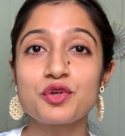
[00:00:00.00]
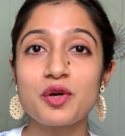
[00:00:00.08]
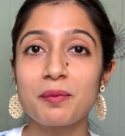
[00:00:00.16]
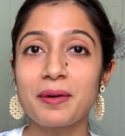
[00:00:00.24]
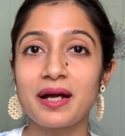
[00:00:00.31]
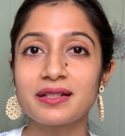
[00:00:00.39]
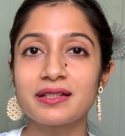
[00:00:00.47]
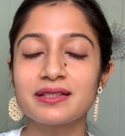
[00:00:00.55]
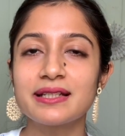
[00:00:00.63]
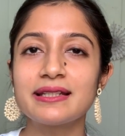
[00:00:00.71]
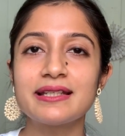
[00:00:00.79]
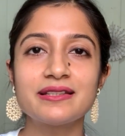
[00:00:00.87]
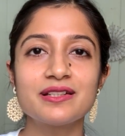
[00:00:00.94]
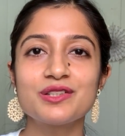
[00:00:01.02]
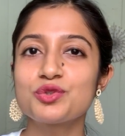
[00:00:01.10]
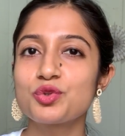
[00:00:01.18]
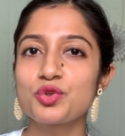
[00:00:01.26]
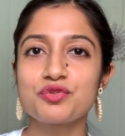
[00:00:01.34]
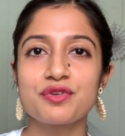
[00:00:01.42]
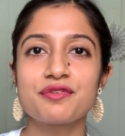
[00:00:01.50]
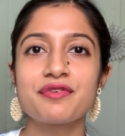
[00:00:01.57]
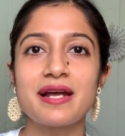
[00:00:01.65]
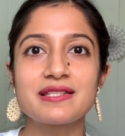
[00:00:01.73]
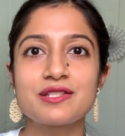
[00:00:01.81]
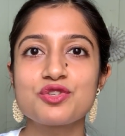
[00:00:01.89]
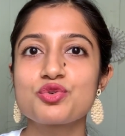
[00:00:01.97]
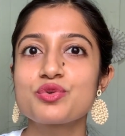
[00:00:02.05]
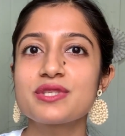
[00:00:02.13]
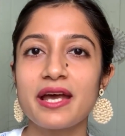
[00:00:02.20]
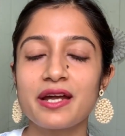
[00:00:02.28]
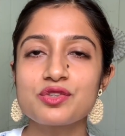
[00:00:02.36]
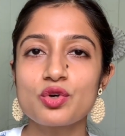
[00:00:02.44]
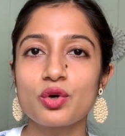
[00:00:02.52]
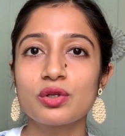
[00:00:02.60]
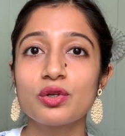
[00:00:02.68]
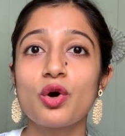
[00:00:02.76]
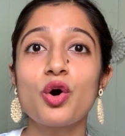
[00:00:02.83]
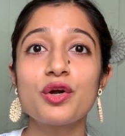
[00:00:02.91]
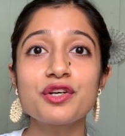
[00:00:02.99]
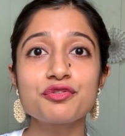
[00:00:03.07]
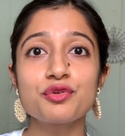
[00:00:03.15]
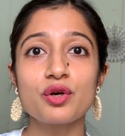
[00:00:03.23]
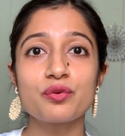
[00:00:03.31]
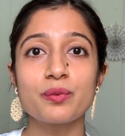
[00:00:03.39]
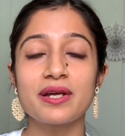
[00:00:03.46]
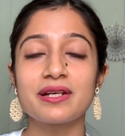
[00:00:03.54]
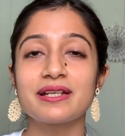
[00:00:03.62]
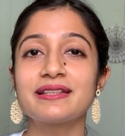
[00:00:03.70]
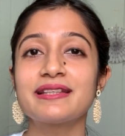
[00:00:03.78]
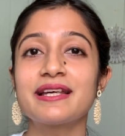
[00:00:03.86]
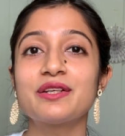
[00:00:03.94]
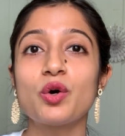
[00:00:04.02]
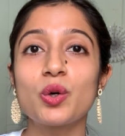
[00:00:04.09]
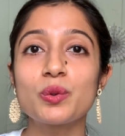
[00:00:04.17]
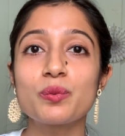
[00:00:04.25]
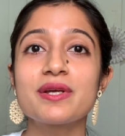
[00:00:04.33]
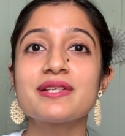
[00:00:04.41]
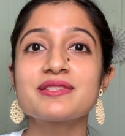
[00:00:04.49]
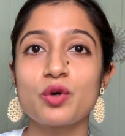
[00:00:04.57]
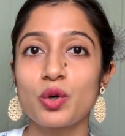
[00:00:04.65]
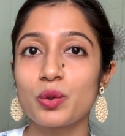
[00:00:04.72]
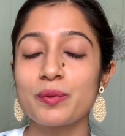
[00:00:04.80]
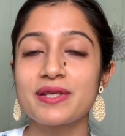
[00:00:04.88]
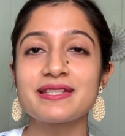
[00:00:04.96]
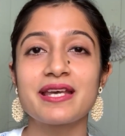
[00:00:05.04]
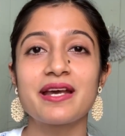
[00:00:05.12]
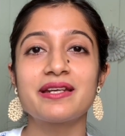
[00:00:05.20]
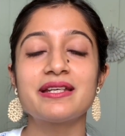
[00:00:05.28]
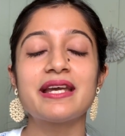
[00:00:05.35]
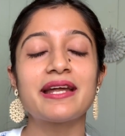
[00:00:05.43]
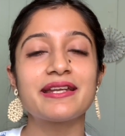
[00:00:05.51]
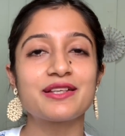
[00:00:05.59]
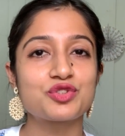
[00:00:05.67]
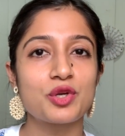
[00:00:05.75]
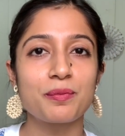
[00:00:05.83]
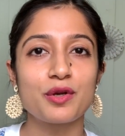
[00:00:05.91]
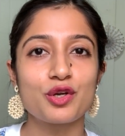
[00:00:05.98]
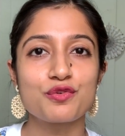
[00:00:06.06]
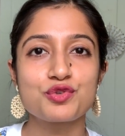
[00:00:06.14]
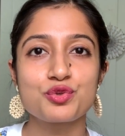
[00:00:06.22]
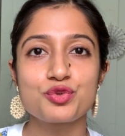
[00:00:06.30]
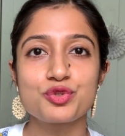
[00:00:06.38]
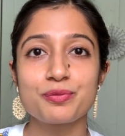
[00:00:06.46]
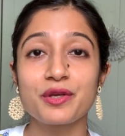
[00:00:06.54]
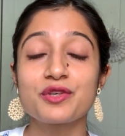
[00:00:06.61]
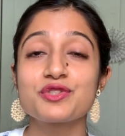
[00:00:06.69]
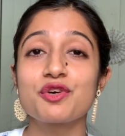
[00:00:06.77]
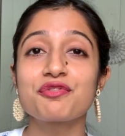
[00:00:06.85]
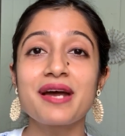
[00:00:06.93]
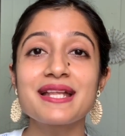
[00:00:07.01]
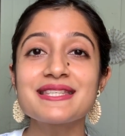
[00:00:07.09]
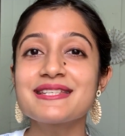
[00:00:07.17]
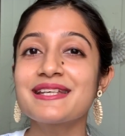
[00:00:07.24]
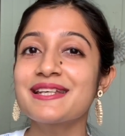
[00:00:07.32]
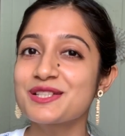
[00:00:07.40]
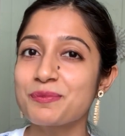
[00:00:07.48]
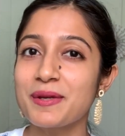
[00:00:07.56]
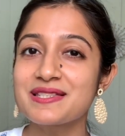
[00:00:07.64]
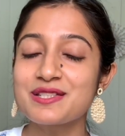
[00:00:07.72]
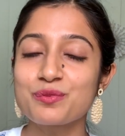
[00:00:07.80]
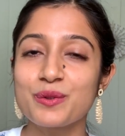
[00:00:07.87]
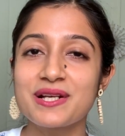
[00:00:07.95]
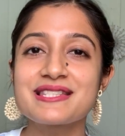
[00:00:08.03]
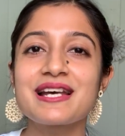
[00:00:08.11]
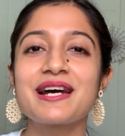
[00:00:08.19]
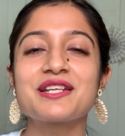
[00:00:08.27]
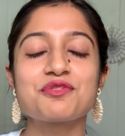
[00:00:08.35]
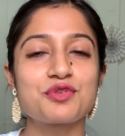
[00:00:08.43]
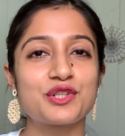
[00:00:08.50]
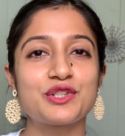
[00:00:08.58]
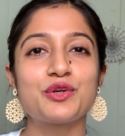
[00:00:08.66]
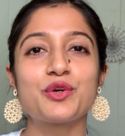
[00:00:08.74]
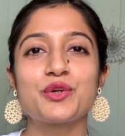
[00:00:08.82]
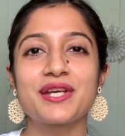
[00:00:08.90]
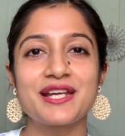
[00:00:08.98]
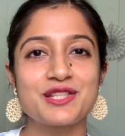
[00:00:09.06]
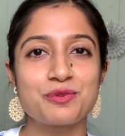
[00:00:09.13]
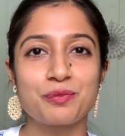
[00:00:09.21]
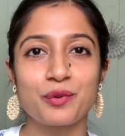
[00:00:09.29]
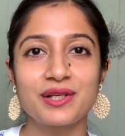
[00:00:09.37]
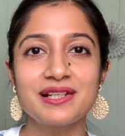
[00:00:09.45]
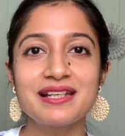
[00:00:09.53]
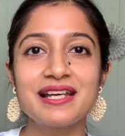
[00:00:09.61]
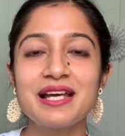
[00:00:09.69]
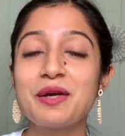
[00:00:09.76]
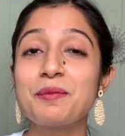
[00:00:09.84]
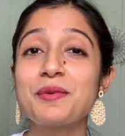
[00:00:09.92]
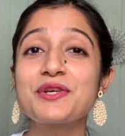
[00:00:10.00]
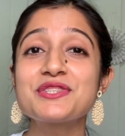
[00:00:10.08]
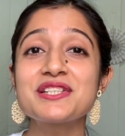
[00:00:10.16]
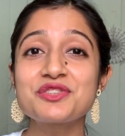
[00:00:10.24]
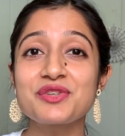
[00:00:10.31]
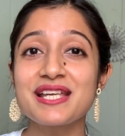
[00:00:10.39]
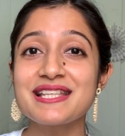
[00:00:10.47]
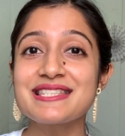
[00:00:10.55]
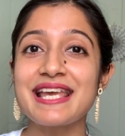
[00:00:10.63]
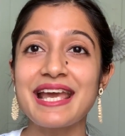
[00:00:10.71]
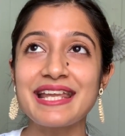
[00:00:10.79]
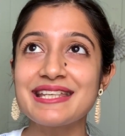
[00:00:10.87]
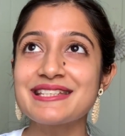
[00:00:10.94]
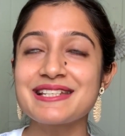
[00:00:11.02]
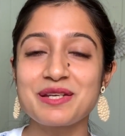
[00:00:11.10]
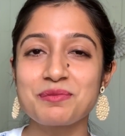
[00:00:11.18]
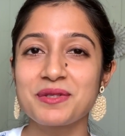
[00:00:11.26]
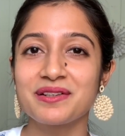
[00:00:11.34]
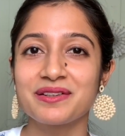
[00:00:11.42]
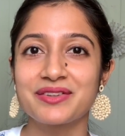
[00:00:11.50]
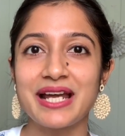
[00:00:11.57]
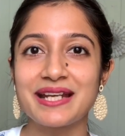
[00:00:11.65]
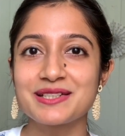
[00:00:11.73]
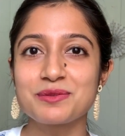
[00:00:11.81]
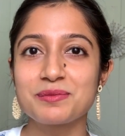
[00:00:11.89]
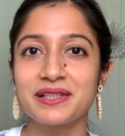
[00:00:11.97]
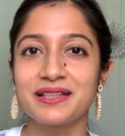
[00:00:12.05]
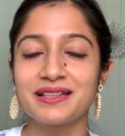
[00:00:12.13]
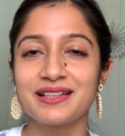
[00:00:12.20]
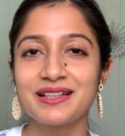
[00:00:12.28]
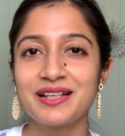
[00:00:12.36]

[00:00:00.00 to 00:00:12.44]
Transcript: for a party, then either you don't wear fancy shoes at all, or if you are wearing, then always, always carry an extra pair of shoes because your fancy and expensive ones are definitely gonna get spoiled because it rains anytime here randomly.